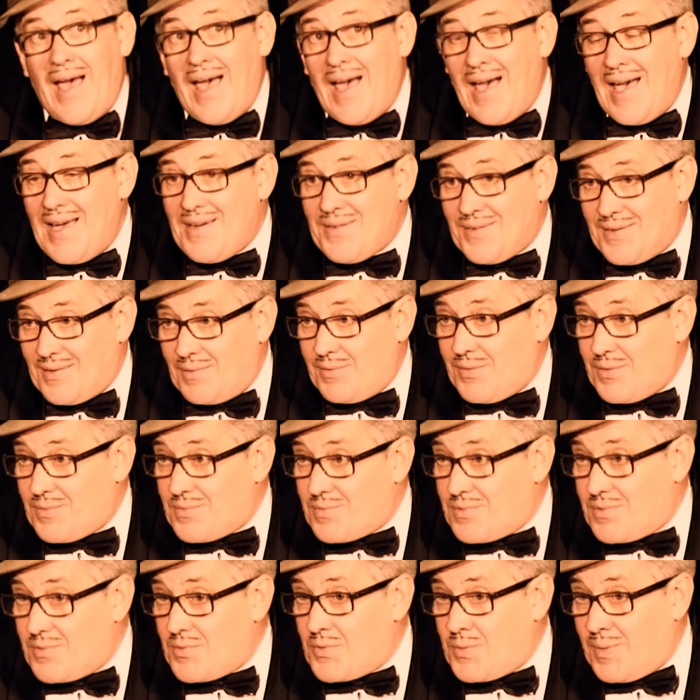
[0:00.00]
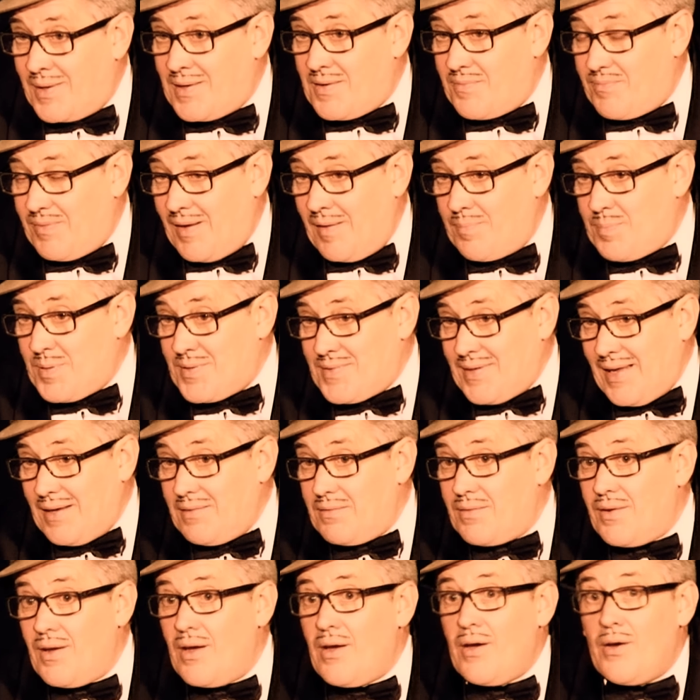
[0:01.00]
hazelnuts,
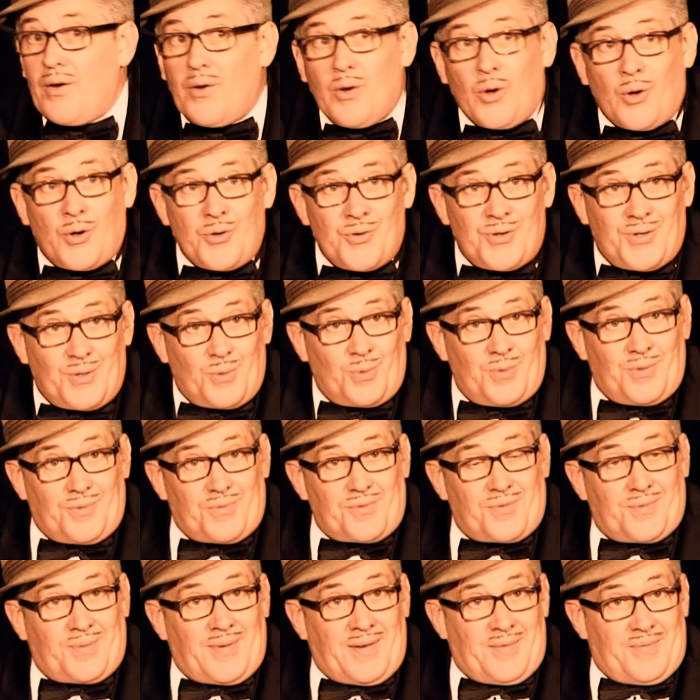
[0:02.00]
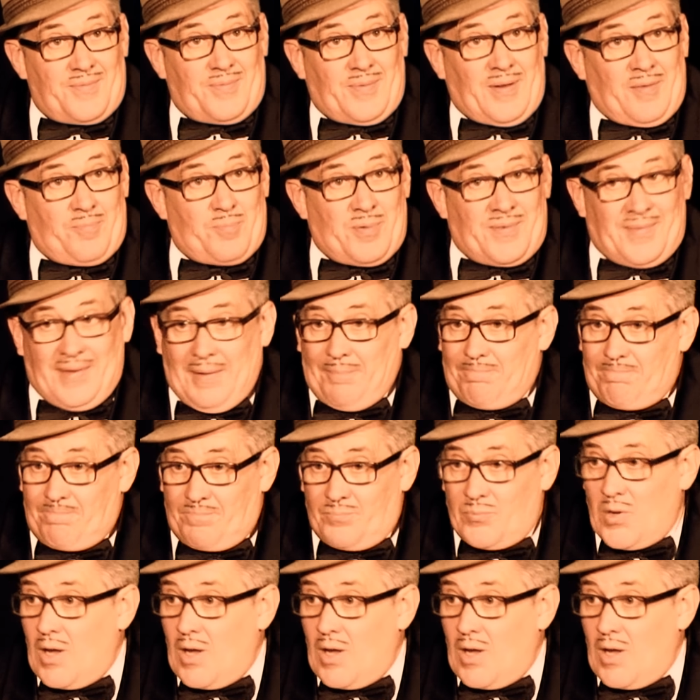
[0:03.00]
25%, cashew nuts, 25%.